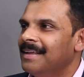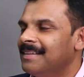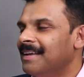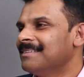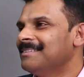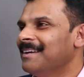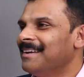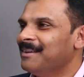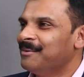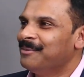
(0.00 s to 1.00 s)
Thanks,
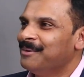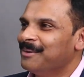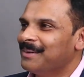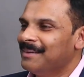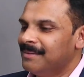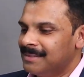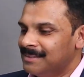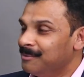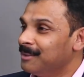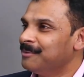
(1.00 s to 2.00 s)
Jouhayna, for giving such
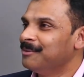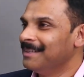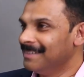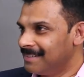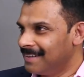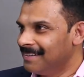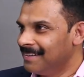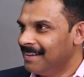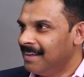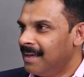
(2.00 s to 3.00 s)
a wonderful insight.
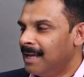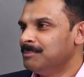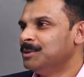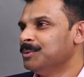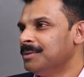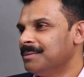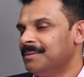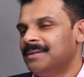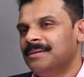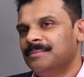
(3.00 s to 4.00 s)
I'm sure
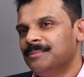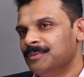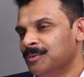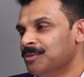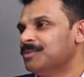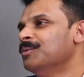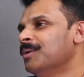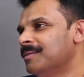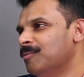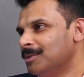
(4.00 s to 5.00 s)
uh, those who
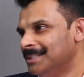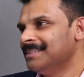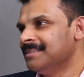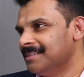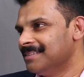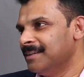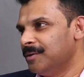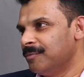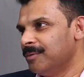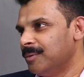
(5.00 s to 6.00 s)
are watching this
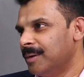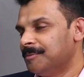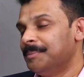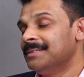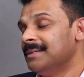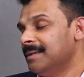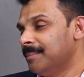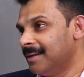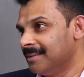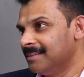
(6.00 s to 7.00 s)
interview, especially
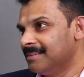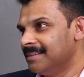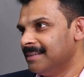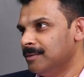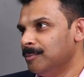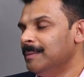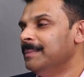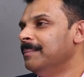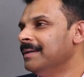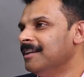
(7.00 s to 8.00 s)
Emiratis, it will
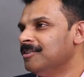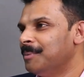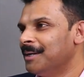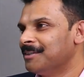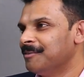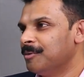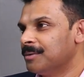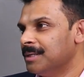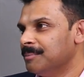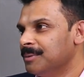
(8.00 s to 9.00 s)
be a big inspiration for
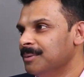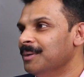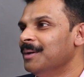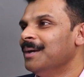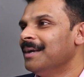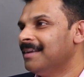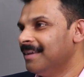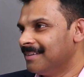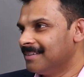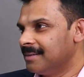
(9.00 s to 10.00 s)
them to
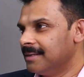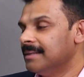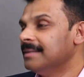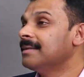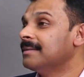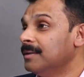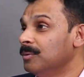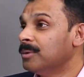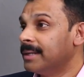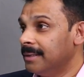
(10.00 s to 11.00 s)
take it, this as a
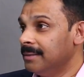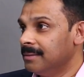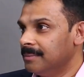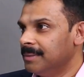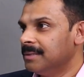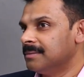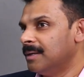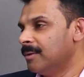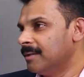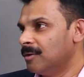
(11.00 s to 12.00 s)
new career, because
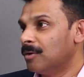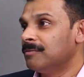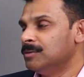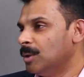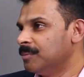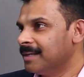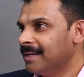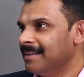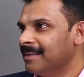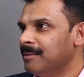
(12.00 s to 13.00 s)
nowadays a lot of jobs are
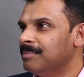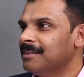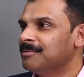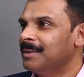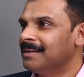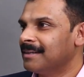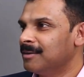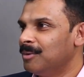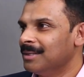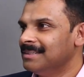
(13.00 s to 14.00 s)
getting replaced by
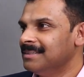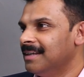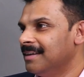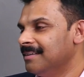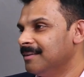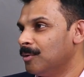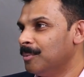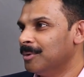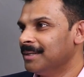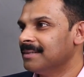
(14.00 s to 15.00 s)
technology and
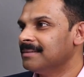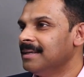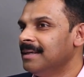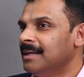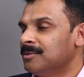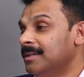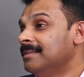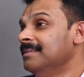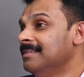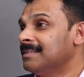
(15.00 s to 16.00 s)
robotics. So that,
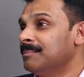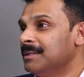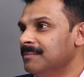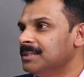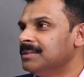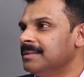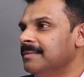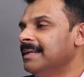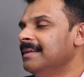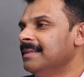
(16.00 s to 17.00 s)
this is something which
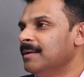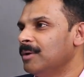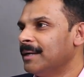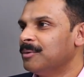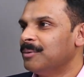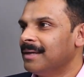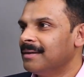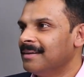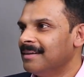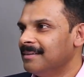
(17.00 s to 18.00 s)
really they would like to take
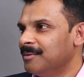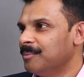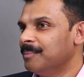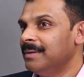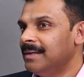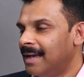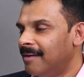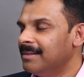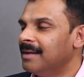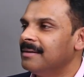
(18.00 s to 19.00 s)
it and, you know, we
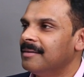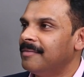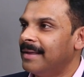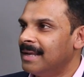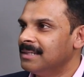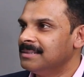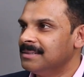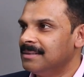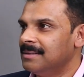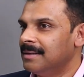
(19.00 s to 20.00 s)
have that uh,
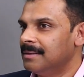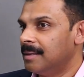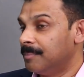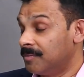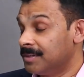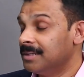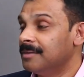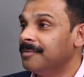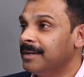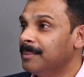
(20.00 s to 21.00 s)
financial and uh, professional
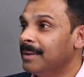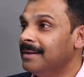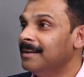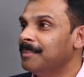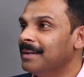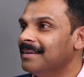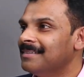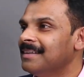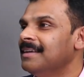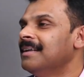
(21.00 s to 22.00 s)
freedom and
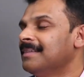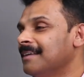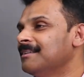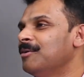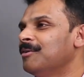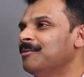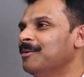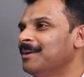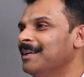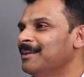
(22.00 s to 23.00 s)
independence. Thanks a lot
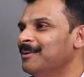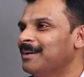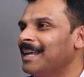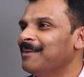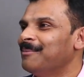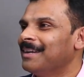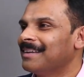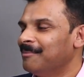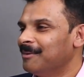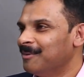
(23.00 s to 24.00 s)
for taking your time and
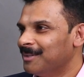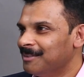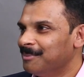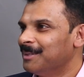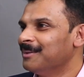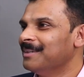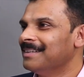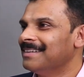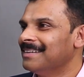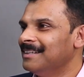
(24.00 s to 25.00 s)
coming for this
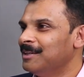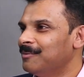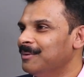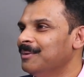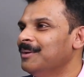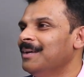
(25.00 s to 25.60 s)
particular uh, interview.